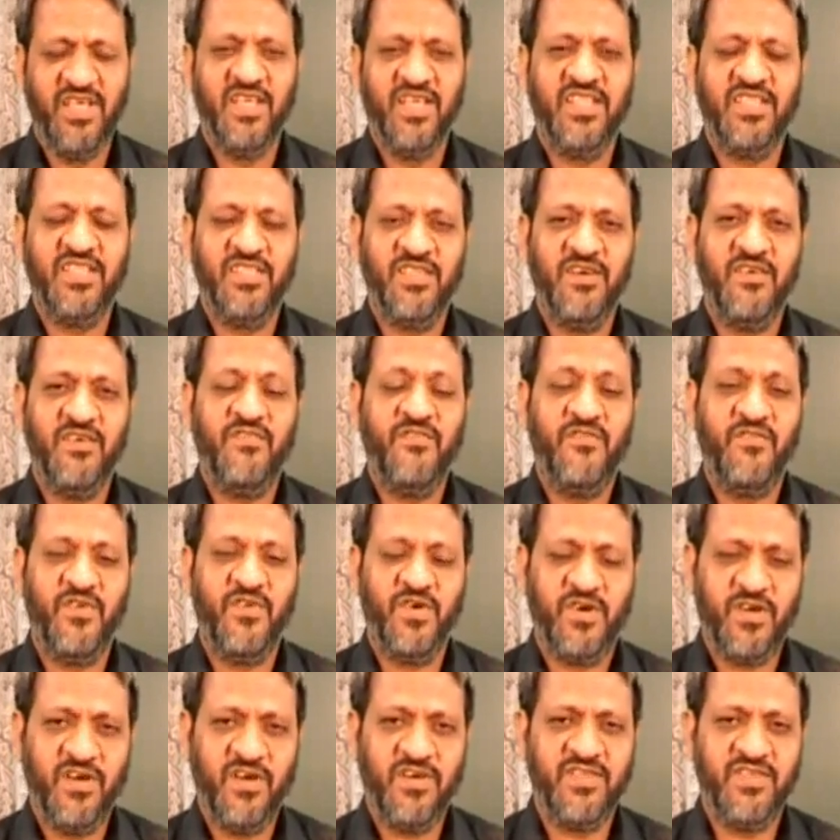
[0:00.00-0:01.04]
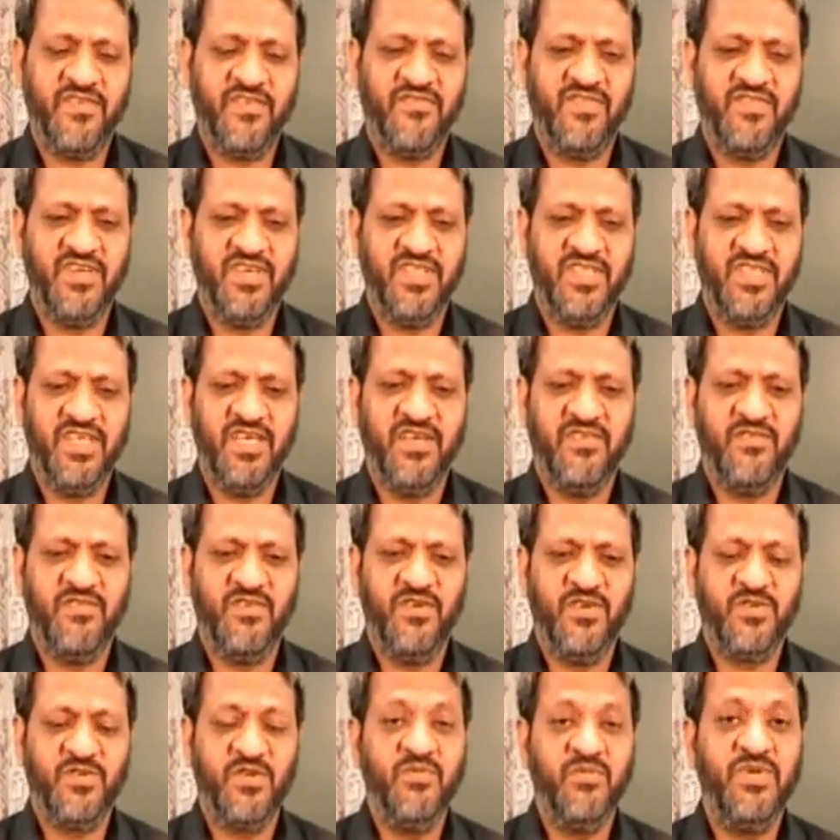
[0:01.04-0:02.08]
The photographer,
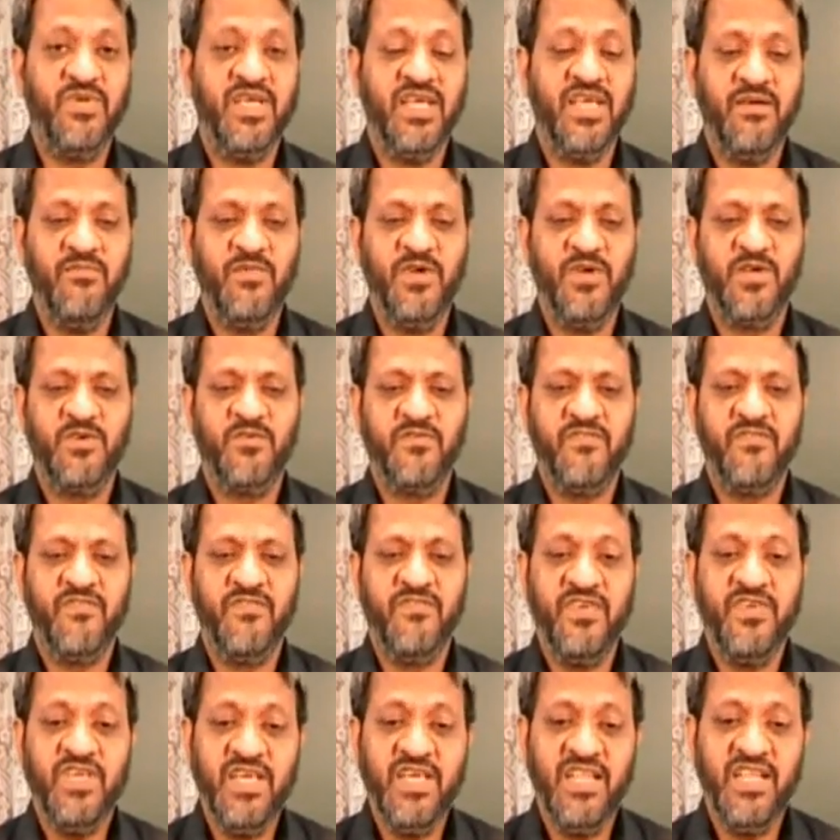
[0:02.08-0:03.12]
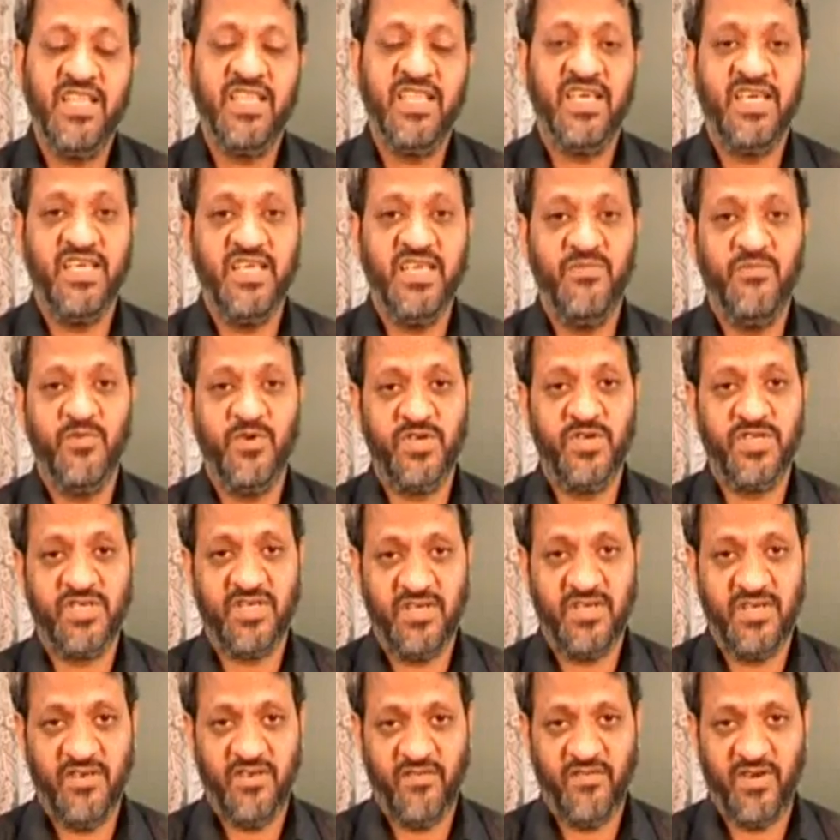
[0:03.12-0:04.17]
therefore, should be able to feel the emotion
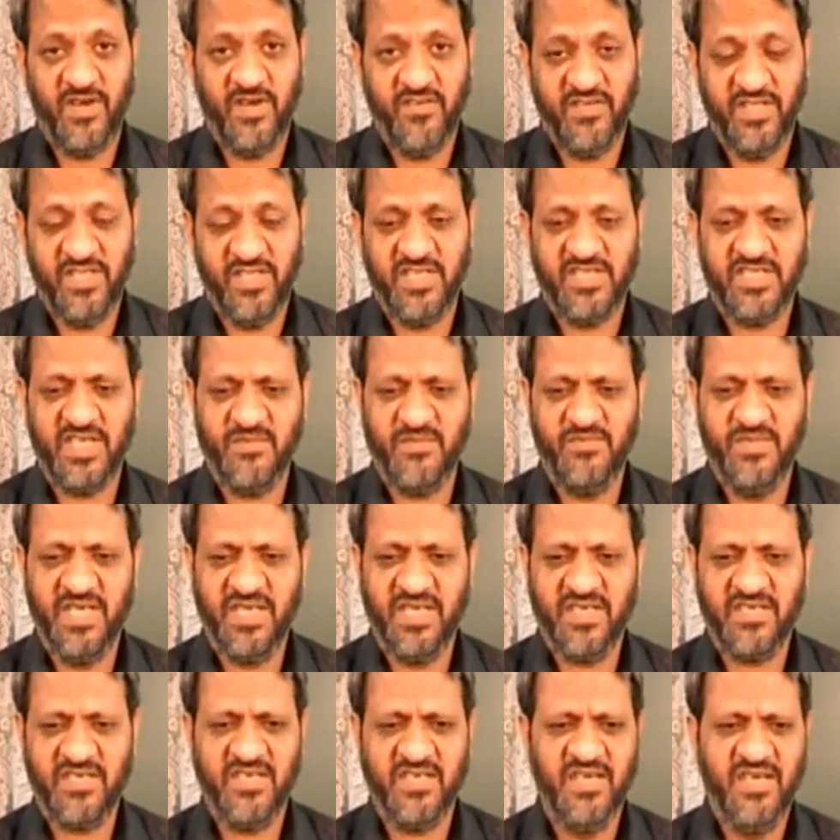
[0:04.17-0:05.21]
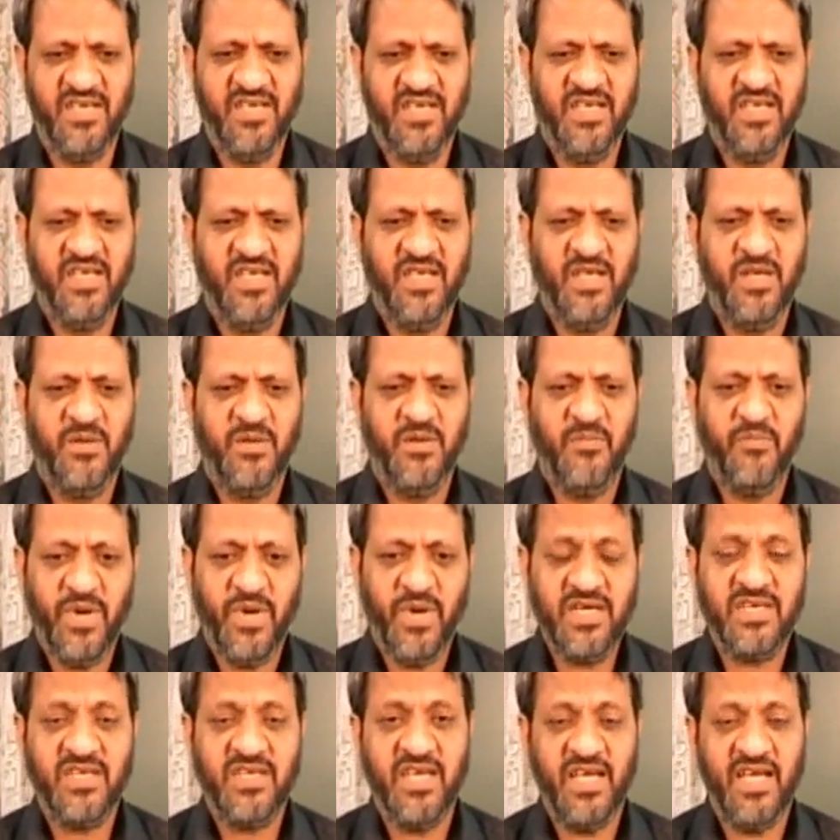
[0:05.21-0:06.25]
involved in the subject
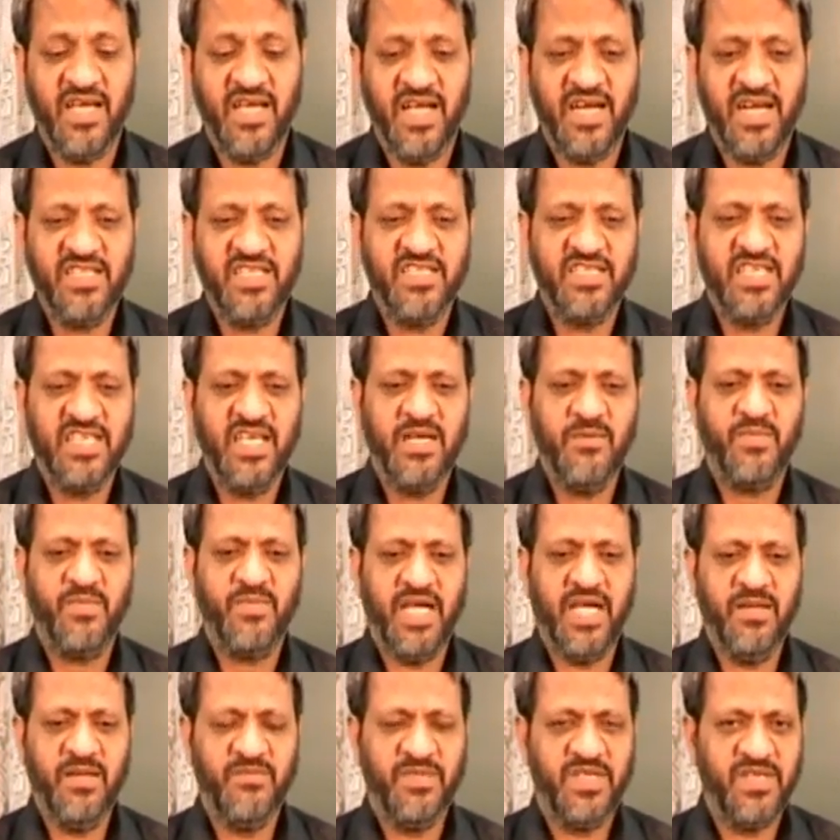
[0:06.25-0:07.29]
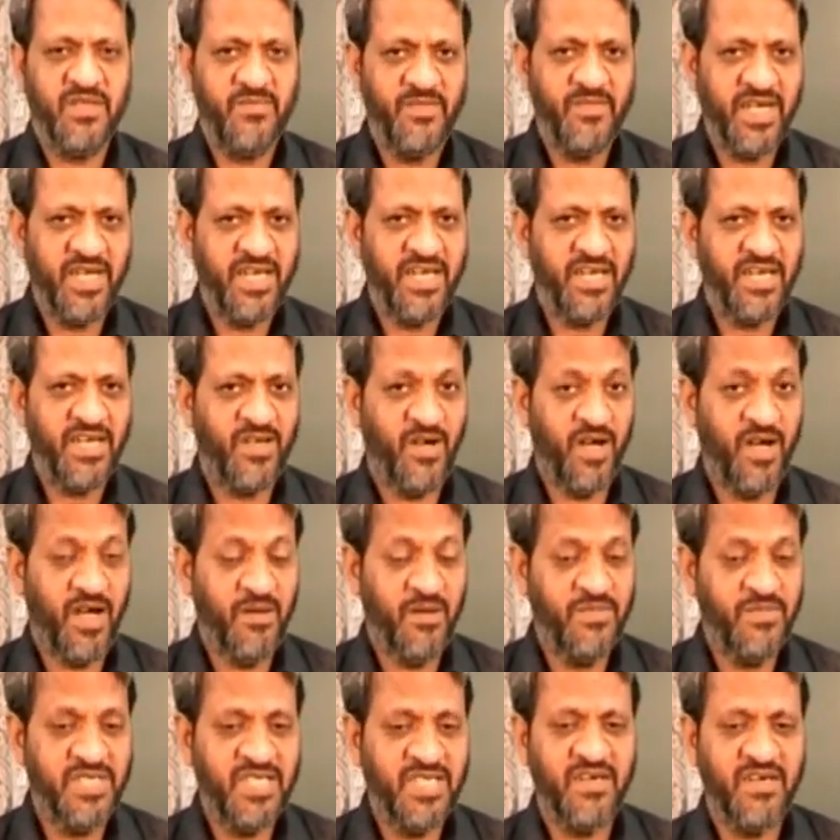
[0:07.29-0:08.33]
but at the same time remain an
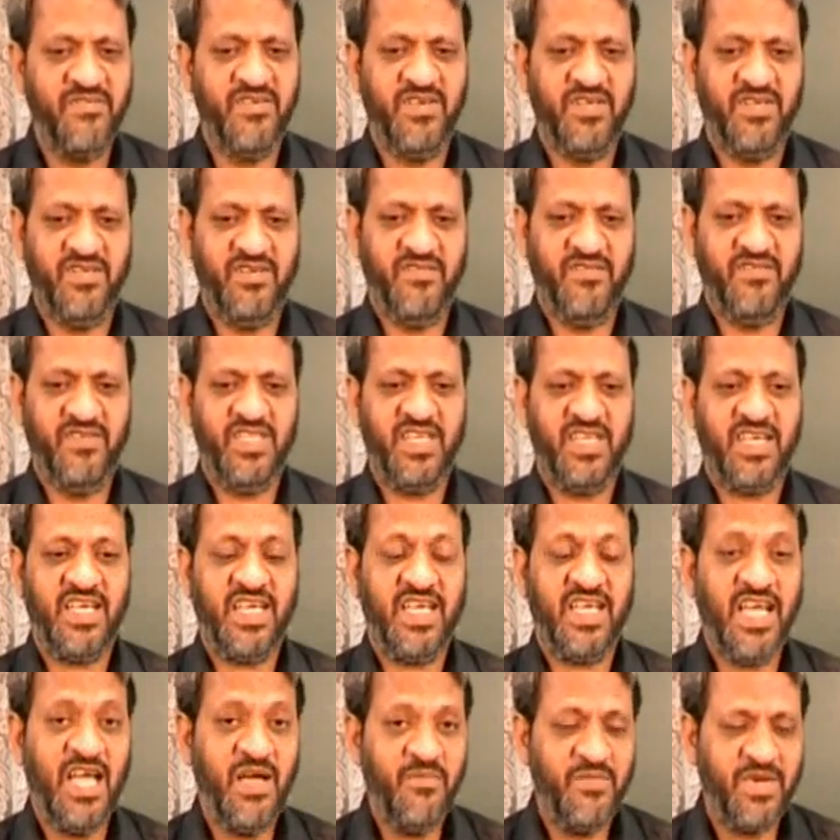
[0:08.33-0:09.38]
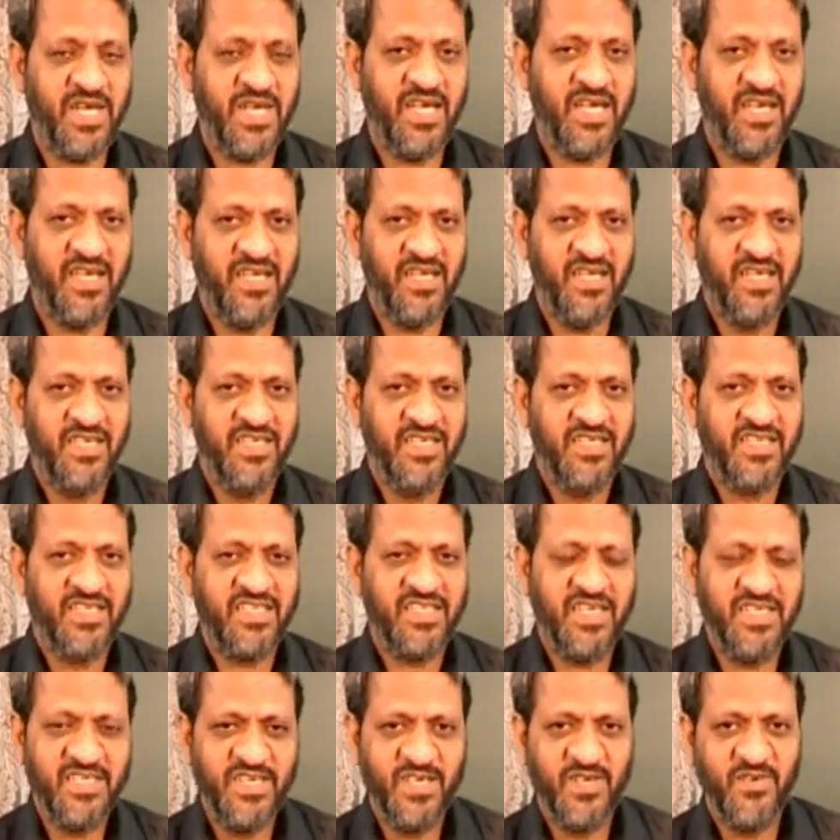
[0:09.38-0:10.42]
observer with a camera
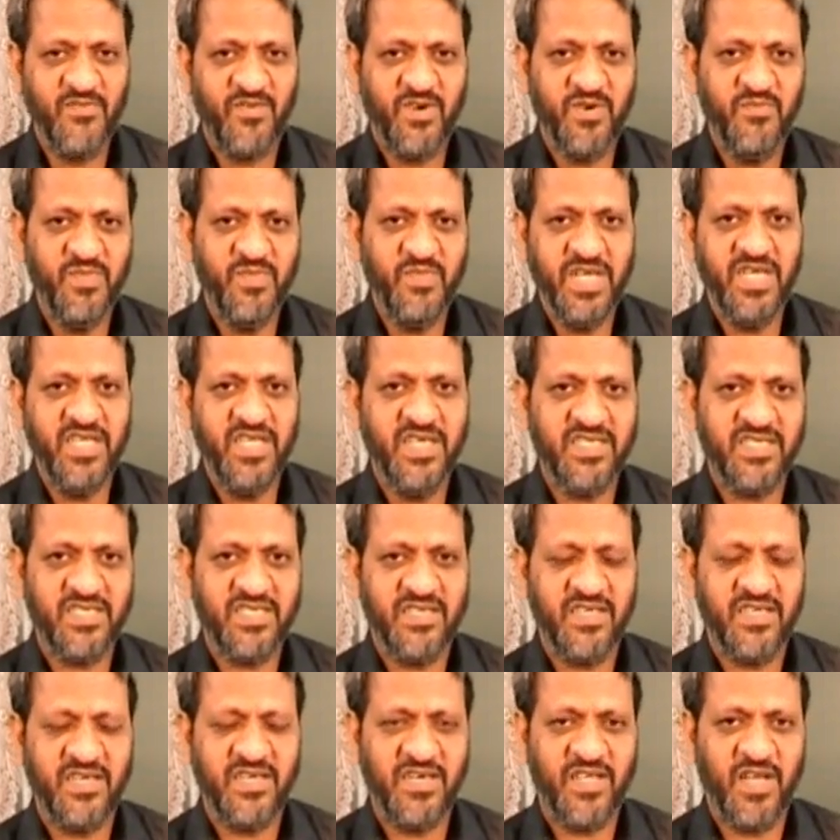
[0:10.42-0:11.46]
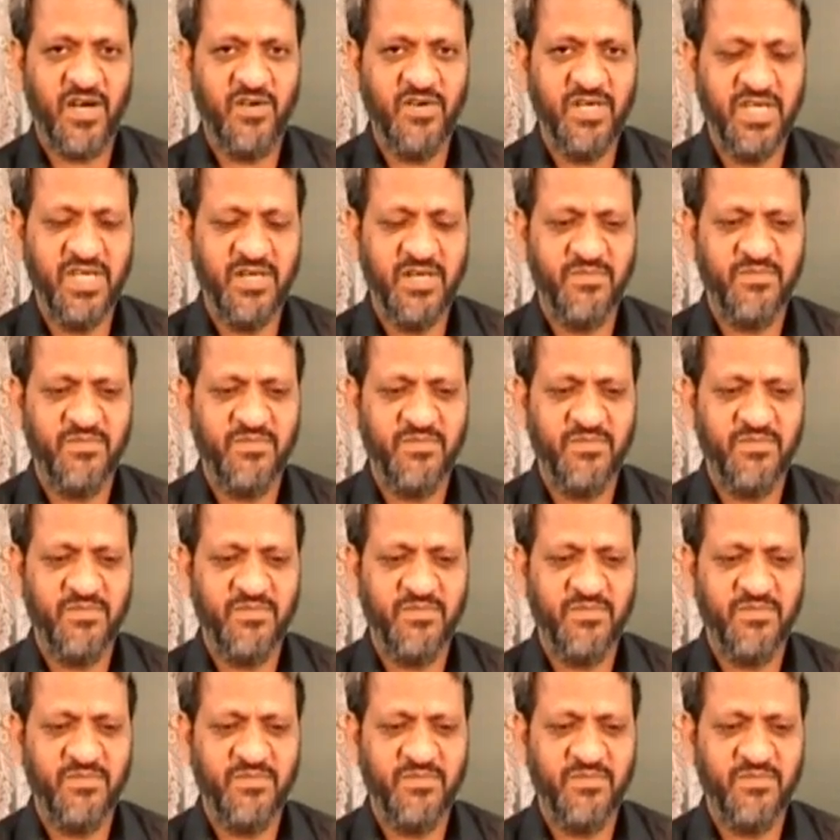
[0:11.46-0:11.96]
searching for meanings around him.